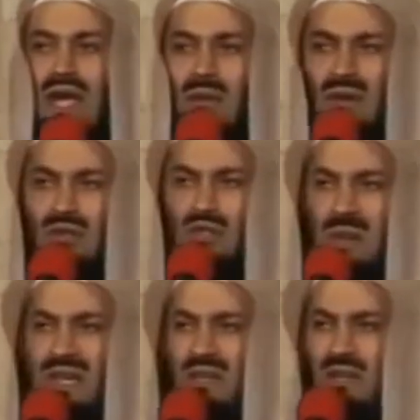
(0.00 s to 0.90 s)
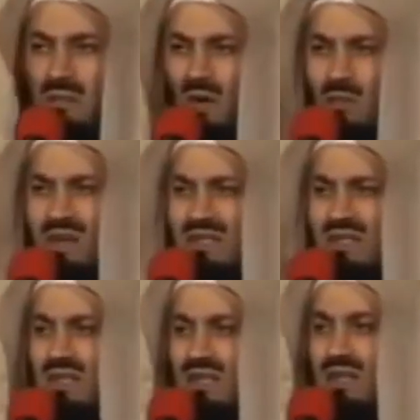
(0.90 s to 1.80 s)
I want to spend a
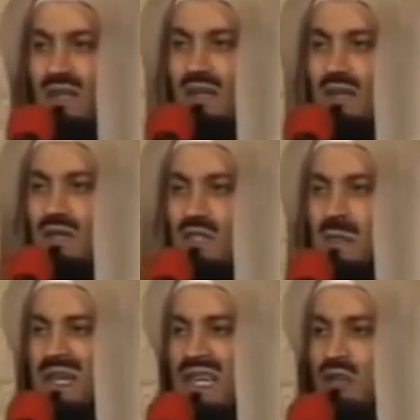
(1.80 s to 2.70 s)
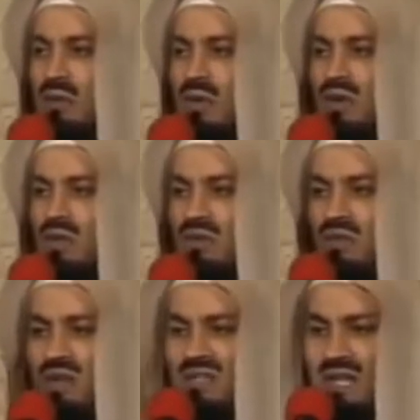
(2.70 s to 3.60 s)
moment speaking to those
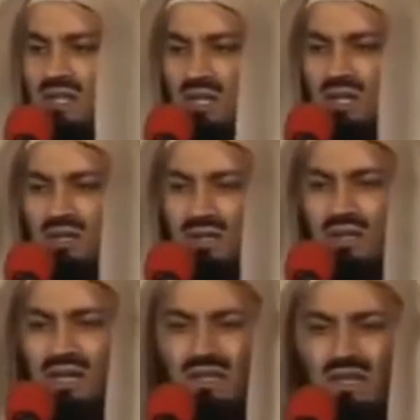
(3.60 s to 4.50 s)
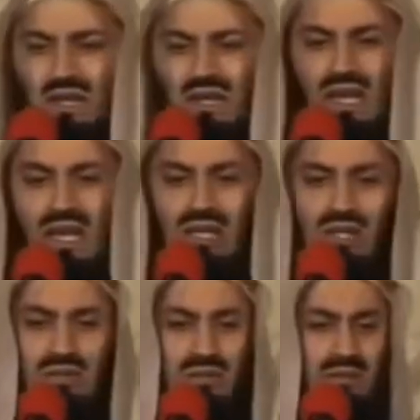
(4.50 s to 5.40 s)
who've lost their children at an early
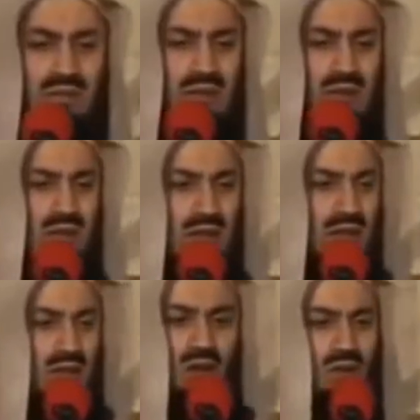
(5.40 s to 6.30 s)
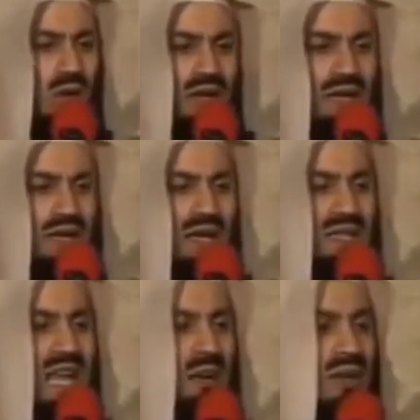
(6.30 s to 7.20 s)
age. Don't worry, a
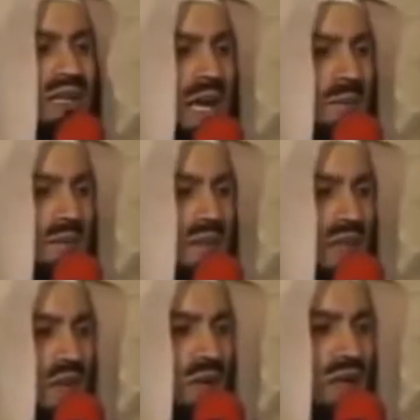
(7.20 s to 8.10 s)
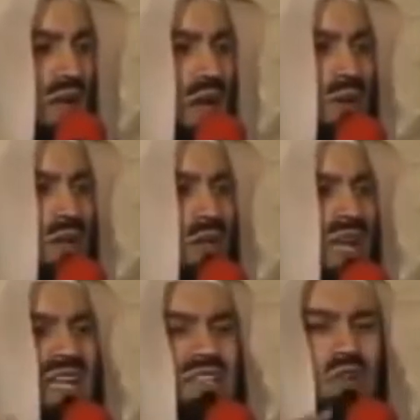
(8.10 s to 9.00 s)
day will come when Allah will
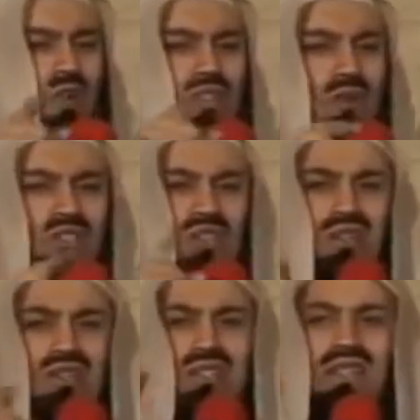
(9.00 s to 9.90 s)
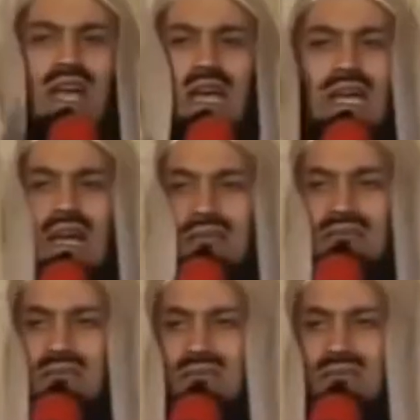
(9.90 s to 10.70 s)
unite you with those children in the Akhirah.